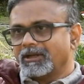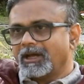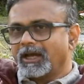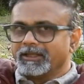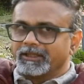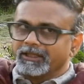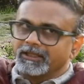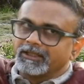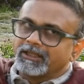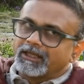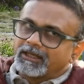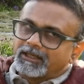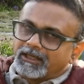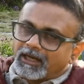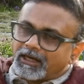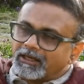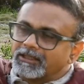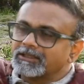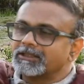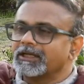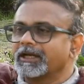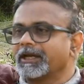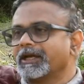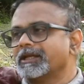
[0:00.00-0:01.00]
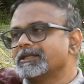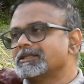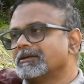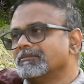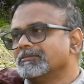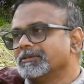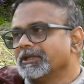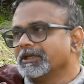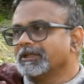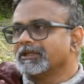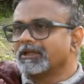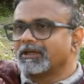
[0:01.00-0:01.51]
I think that that is again
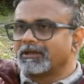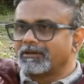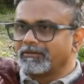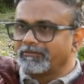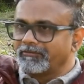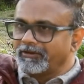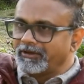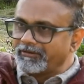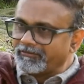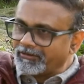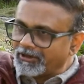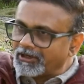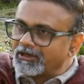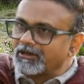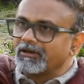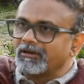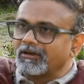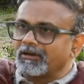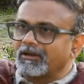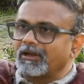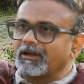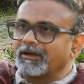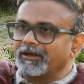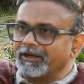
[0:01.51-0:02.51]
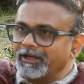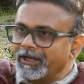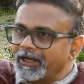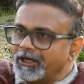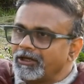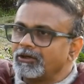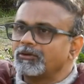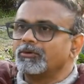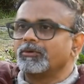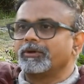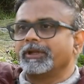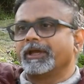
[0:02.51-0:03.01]
something that we will need
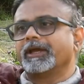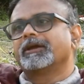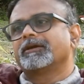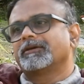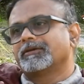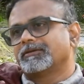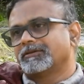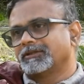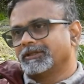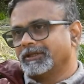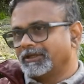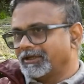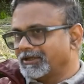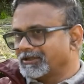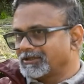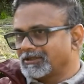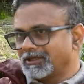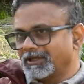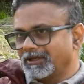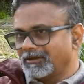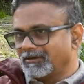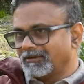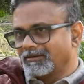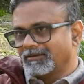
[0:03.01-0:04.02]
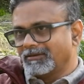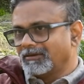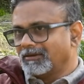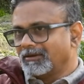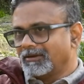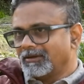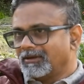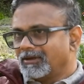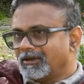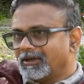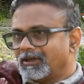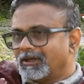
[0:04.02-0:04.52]
to take seriously.
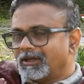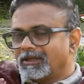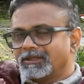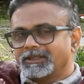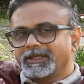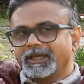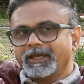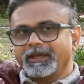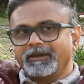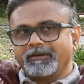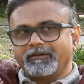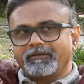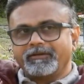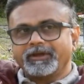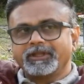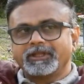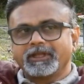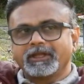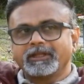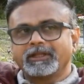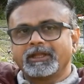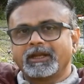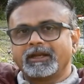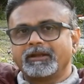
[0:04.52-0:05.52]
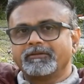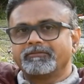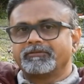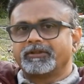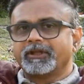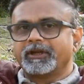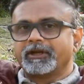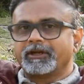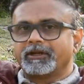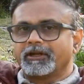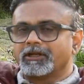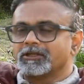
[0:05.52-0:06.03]
See, we think that if the
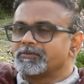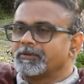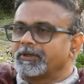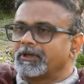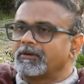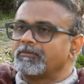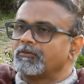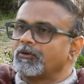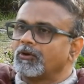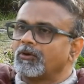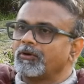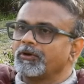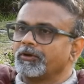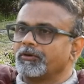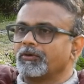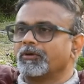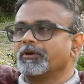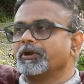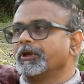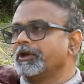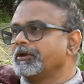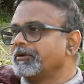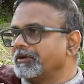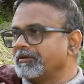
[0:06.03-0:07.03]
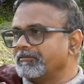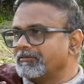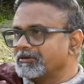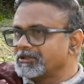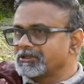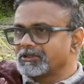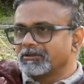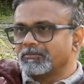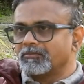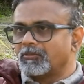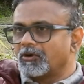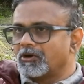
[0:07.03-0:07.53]
returns become low, you don't need to
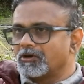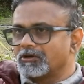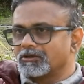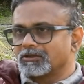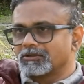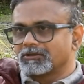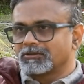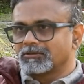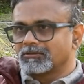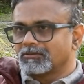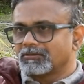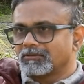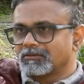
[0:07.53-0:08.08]
invest in bonds.